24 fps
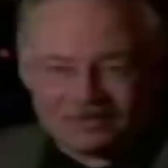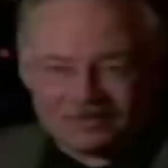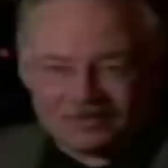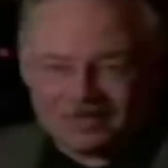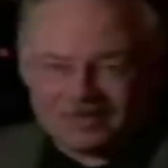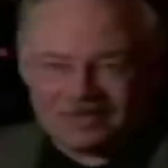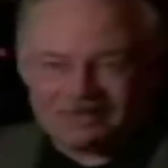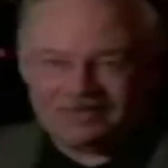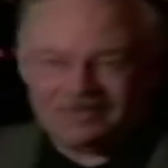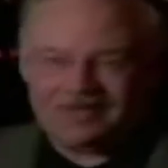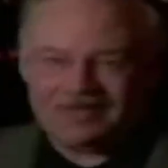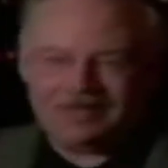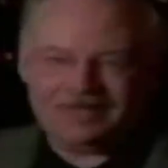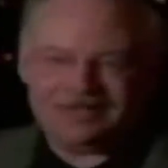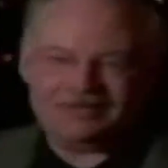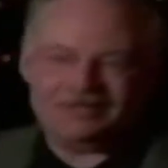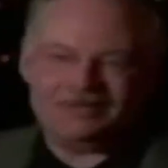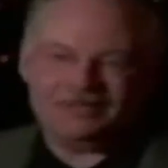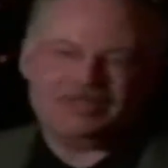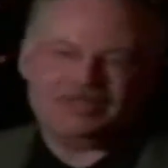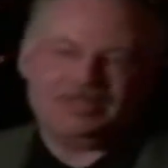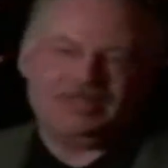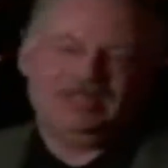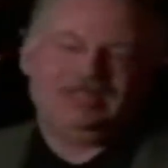Well, I mean, it
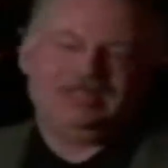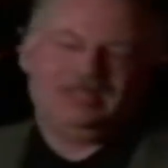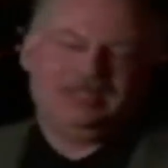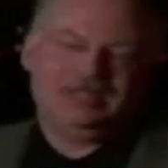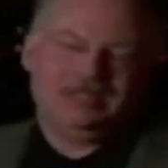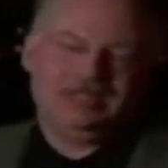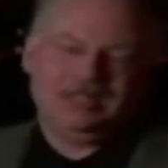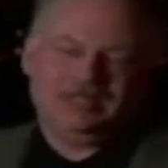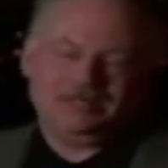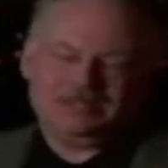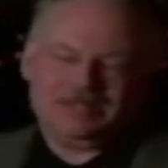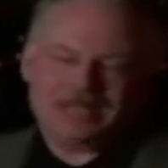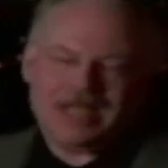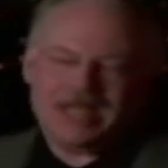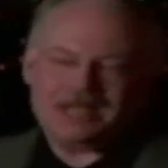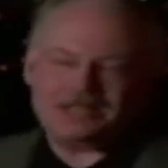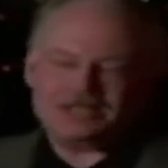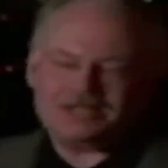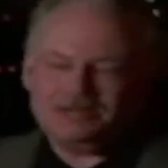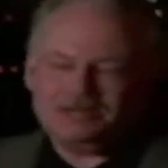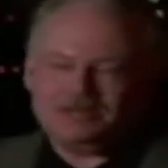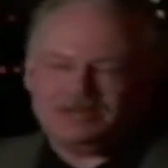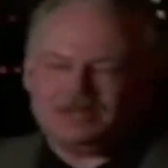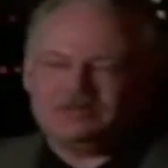was
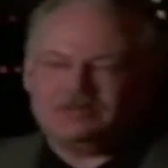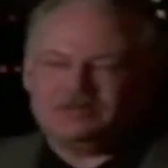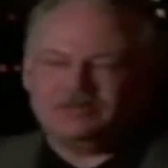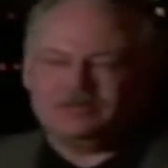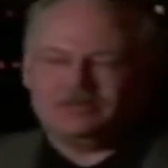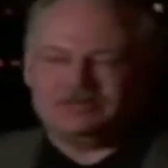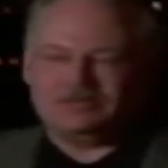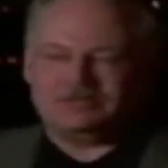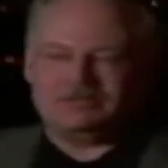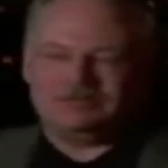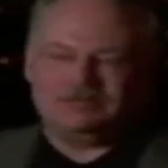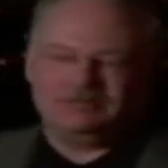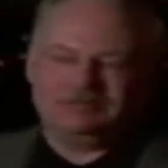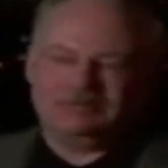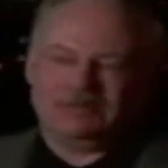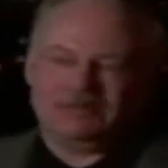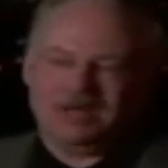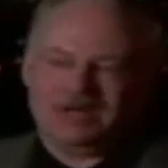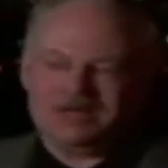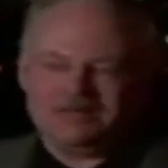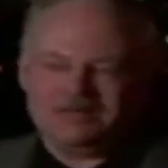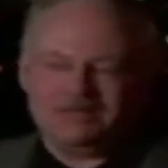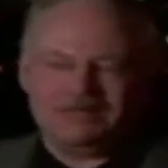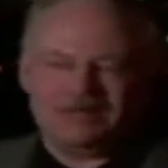actually one of the most
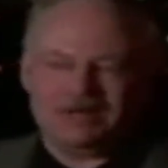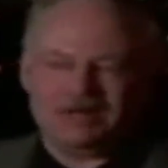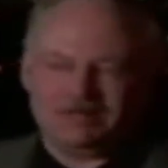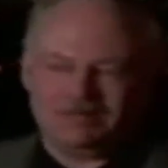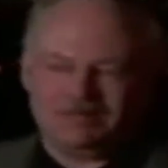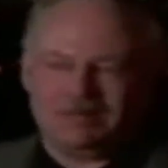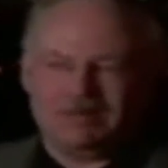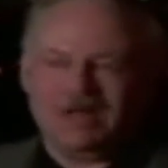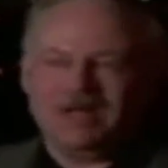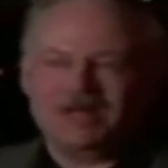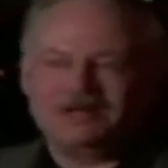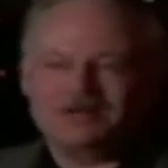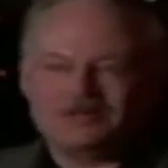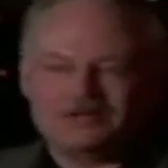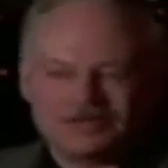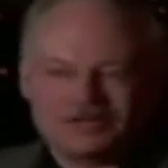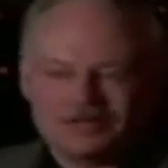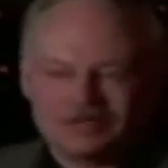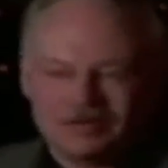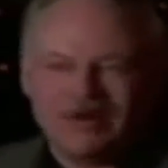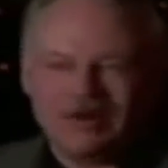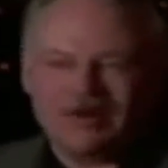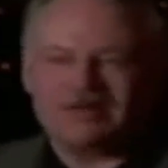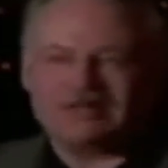monumental blunders
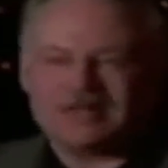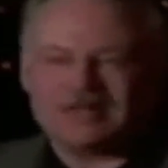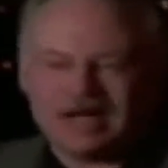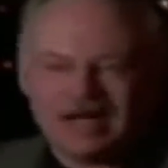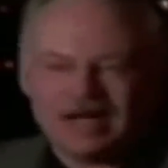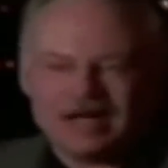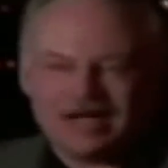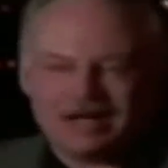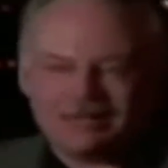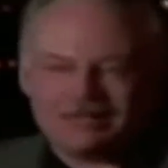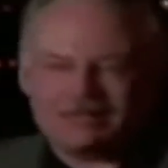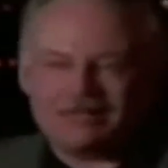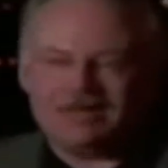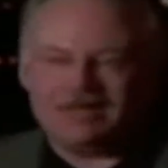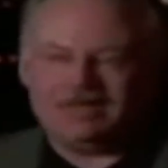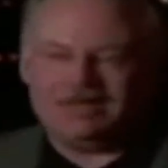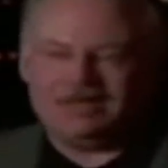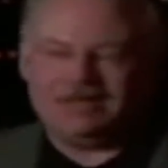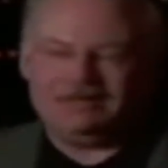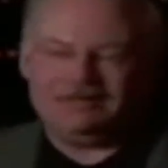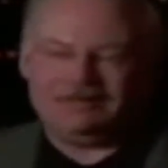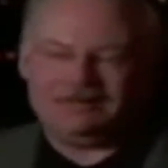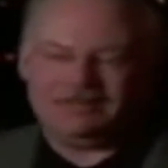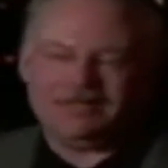of all time,
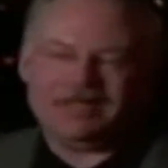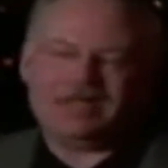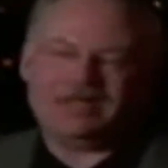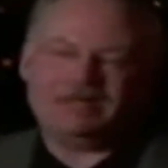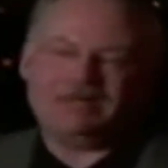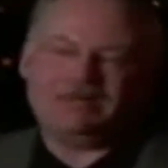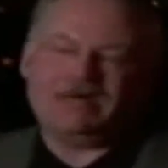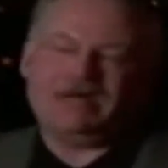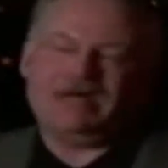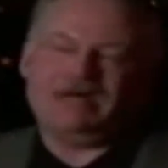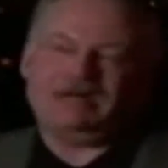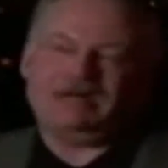if you think about